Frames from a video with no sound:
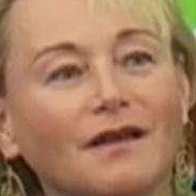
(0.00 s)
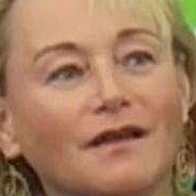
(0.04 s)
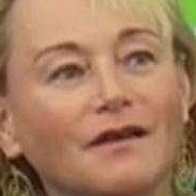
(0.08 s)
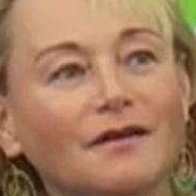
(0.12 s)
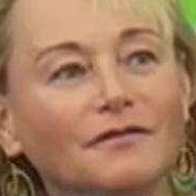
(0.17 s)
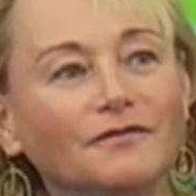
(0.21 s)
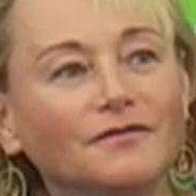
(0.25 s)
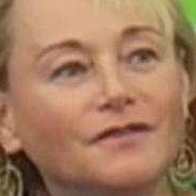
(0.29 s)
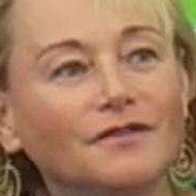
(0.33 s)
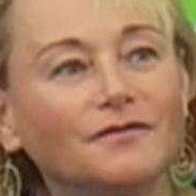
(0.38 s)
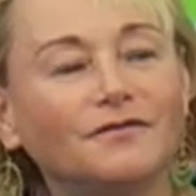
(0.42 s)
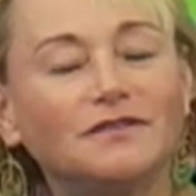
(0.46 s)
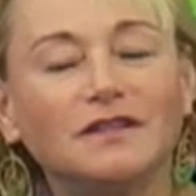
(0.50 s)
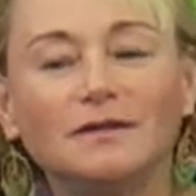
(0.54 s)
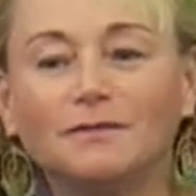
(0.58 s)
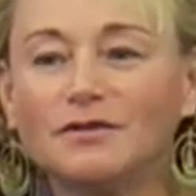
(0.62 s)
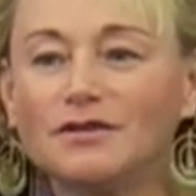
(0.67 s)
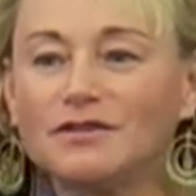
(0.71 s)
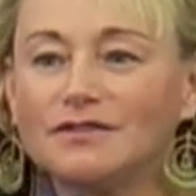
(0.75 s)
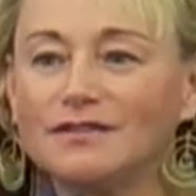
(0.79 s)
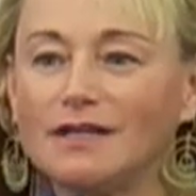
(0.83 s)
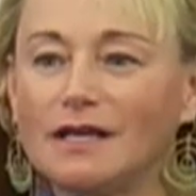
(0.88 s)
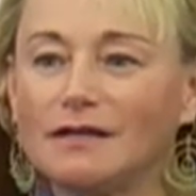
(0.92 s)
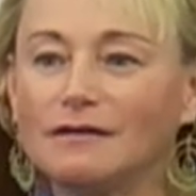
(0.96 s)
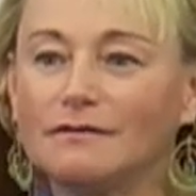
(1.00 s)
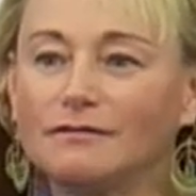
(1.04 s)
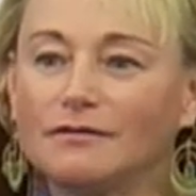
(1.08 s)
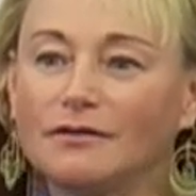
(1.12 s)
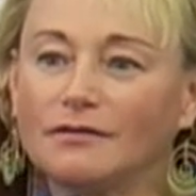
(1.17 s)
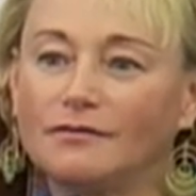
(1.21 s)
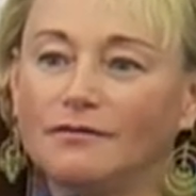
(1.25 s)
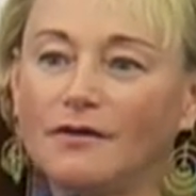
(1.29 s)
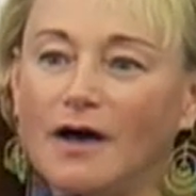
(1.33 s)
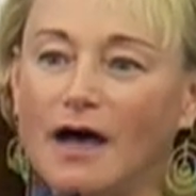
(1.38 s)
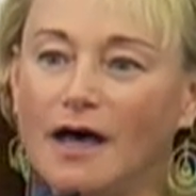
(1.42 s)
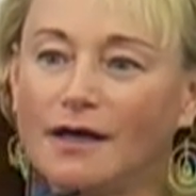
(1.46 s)
50% of the
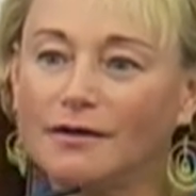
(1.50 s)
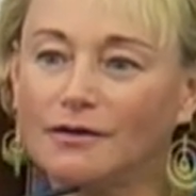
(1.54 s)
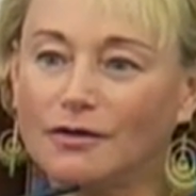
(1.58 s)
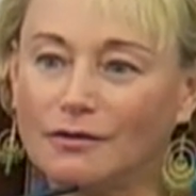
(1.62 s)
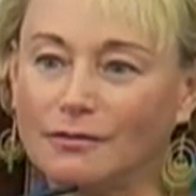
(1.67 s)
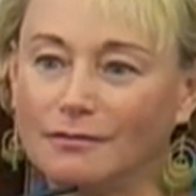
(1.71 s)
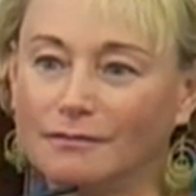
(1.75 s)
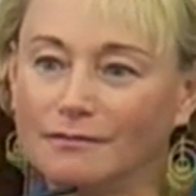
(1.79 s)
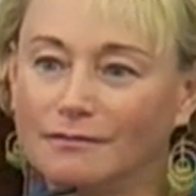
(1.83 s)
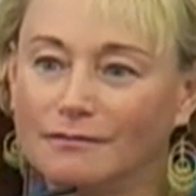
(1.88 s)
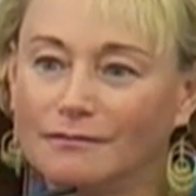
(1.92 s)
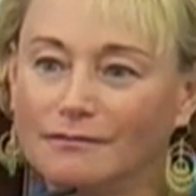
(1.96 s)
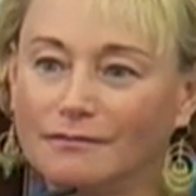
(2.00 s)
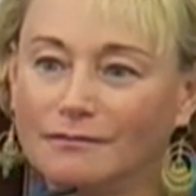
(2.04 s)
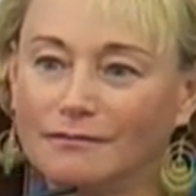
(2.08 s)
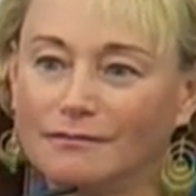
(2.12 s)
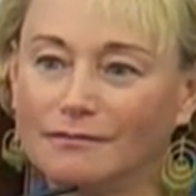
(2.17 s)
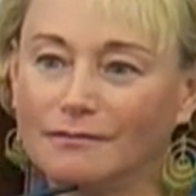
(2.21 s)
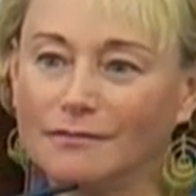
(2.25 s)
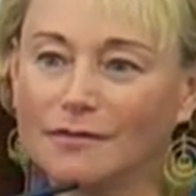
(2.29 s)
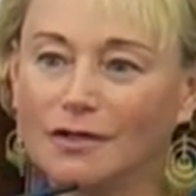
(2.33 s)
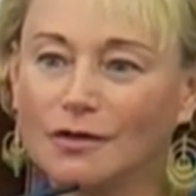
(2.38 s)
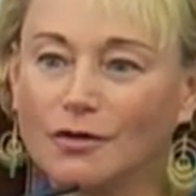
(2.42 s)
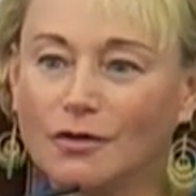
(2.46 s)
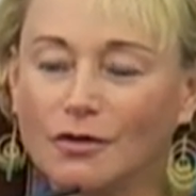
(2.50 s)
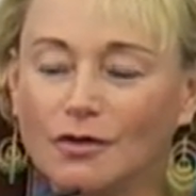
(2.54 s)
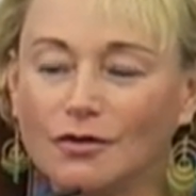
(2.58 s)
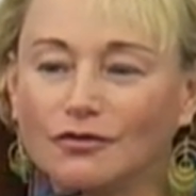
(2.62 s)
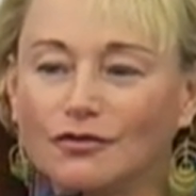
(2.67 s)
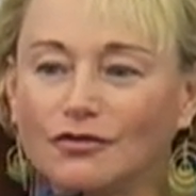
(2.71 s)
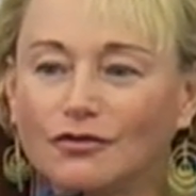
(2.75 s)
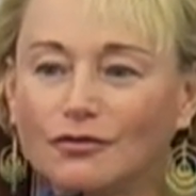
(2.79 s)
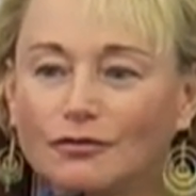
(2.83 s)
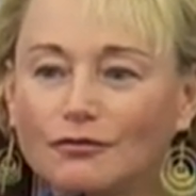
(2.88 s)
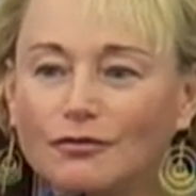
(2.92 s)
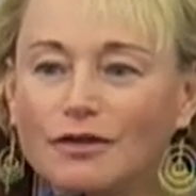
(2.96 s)
volume
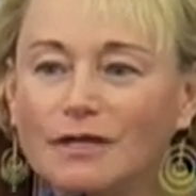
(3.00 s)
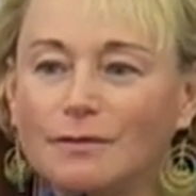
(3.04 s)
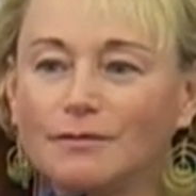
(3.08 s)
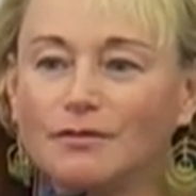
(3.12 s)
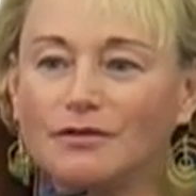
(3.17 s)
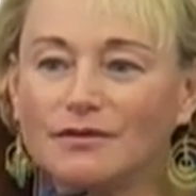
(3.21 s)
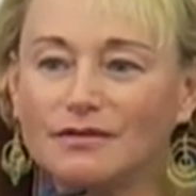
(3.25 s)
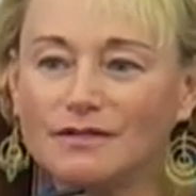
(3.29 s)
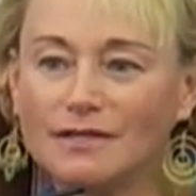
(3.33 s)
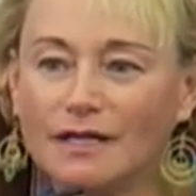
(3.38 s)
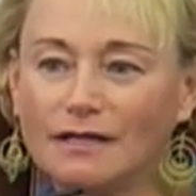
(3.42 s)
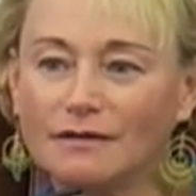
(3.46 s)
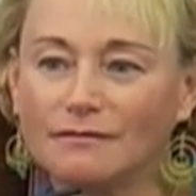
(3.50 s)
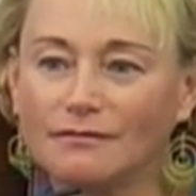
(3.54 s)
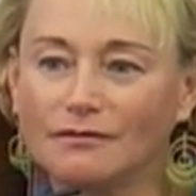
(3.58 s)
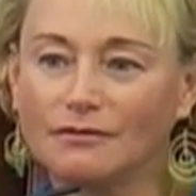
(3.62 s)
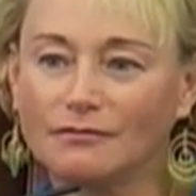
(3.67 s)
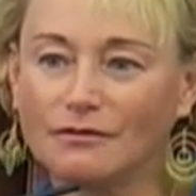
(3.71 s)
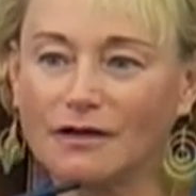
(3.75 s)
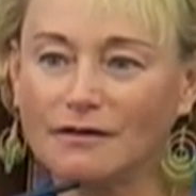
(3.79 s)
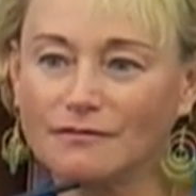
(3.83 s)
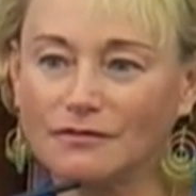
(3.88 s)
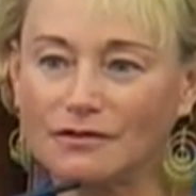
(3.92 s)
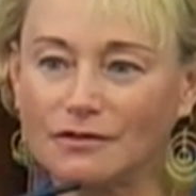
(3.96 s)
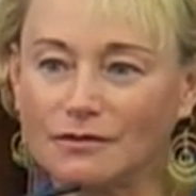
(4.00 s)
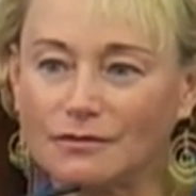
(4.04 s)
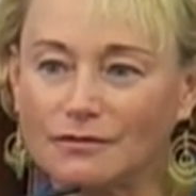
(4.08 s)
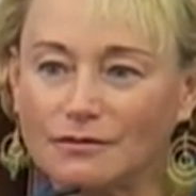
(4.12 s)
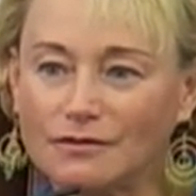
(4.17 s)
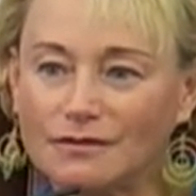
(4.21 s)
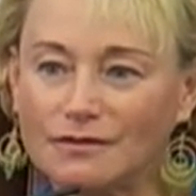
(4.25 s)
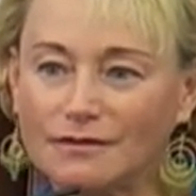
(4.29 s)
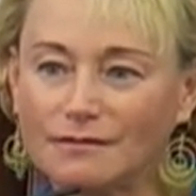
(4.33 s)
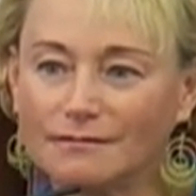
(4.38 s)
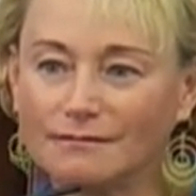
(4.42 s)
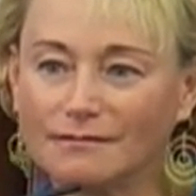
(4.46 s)
earns 3% of the
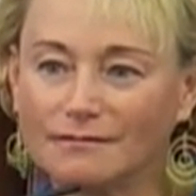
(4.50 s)
revenues.